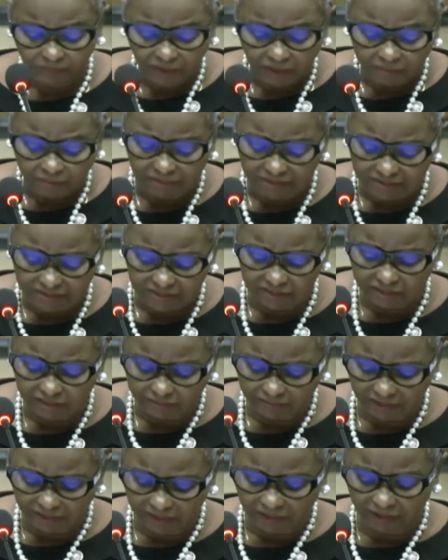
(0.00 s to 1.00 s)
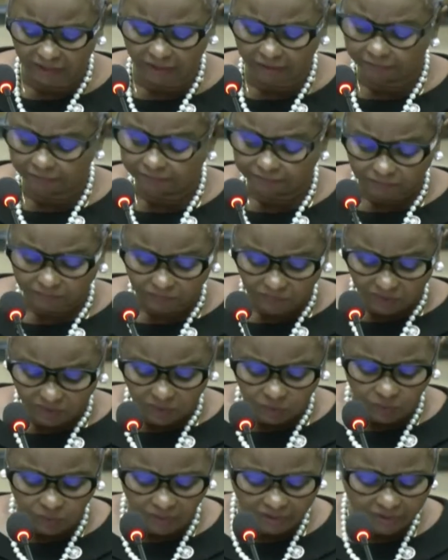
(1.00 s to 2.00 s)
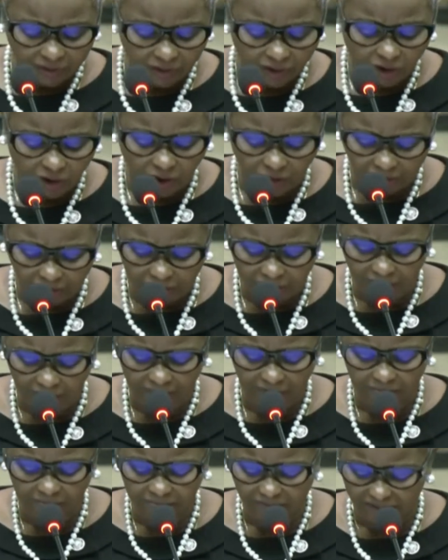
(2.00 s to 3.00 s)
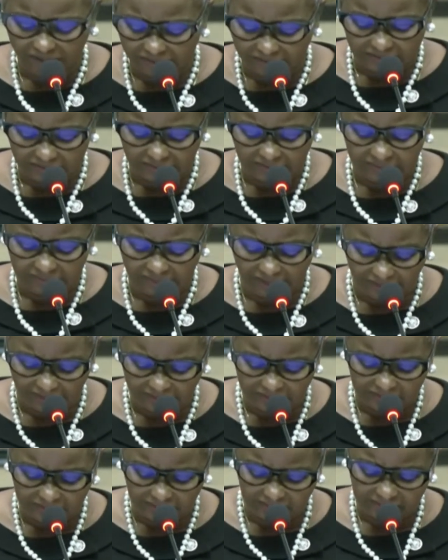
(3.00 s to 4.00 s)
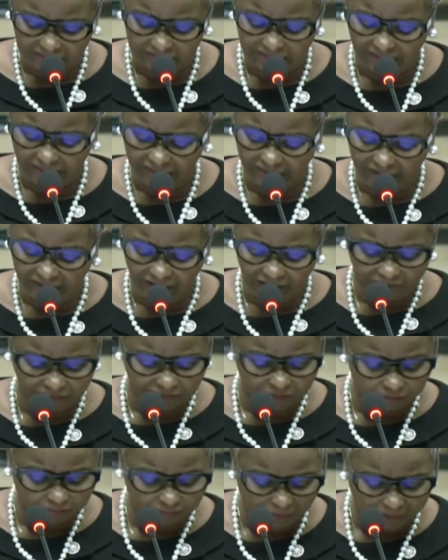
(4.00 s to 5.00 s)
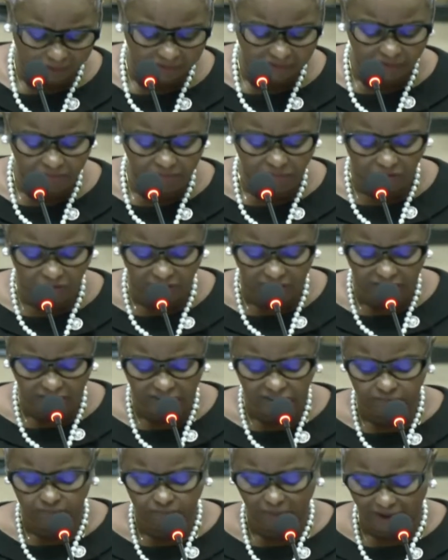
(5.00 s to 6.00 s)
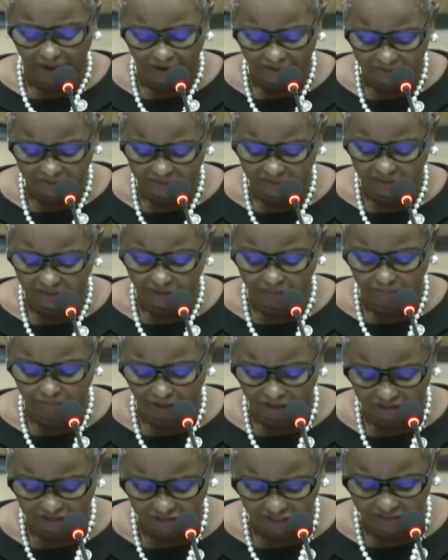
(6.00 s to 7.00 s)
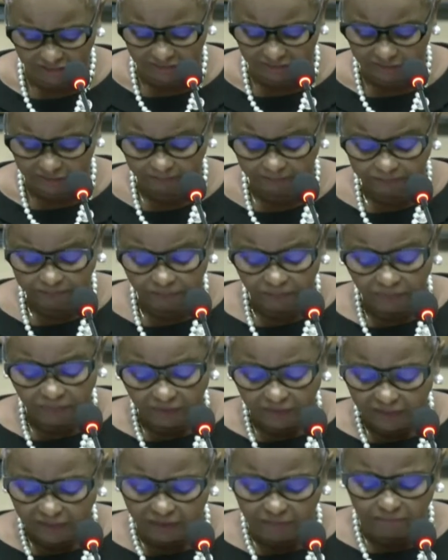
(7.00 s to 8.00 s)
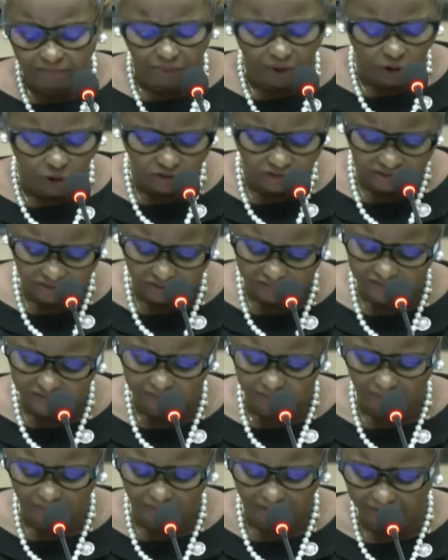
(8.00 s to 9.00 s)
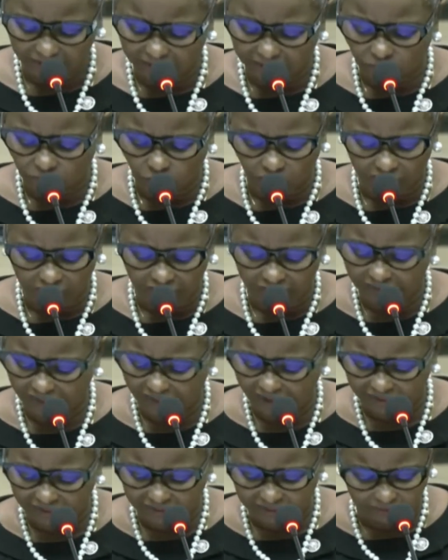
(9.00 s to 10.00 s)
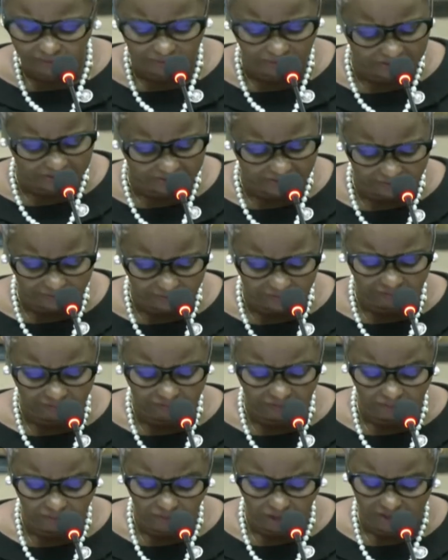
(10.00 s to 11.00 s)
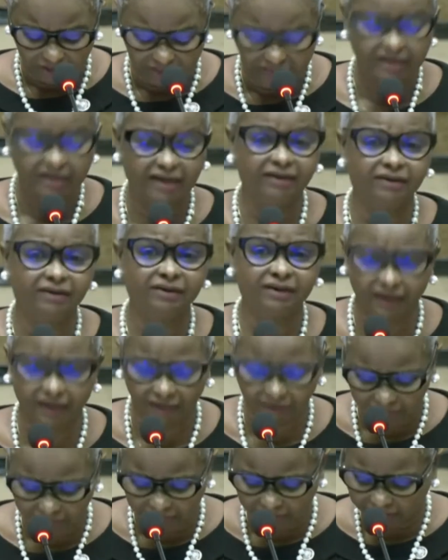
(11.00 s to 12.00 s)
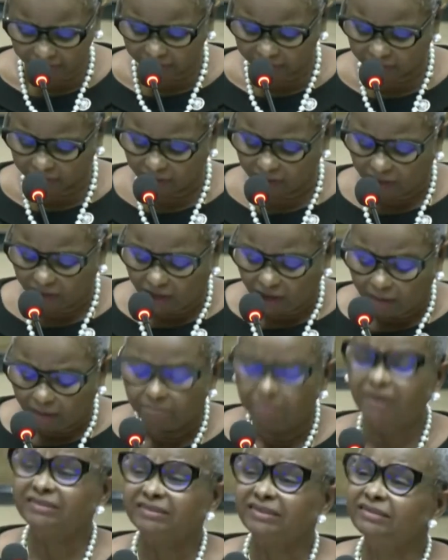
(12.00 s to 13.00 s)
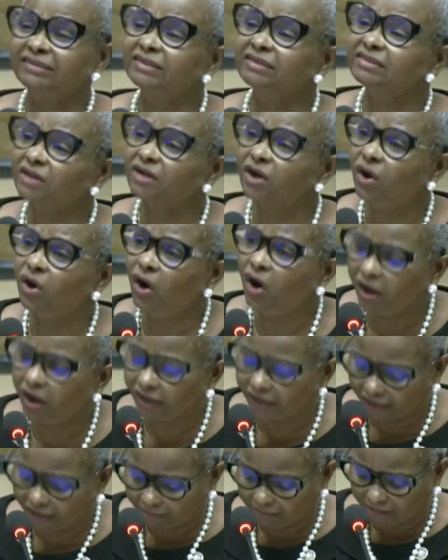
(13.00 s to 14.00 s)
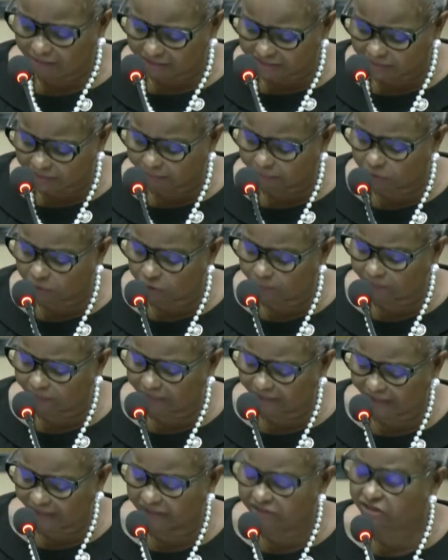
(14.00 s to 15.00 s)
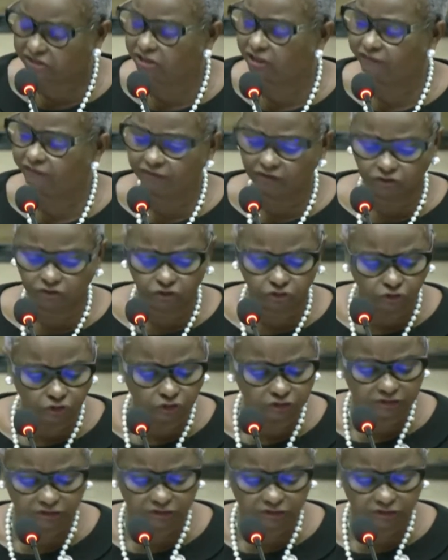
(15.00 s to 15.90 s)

Mr. Speaker, when the Honorable Minister tells us that they have spent the monies passed in the budget, he boasts of spending more than 90% of the monies allocated, but it is all a misappropriation of the truth.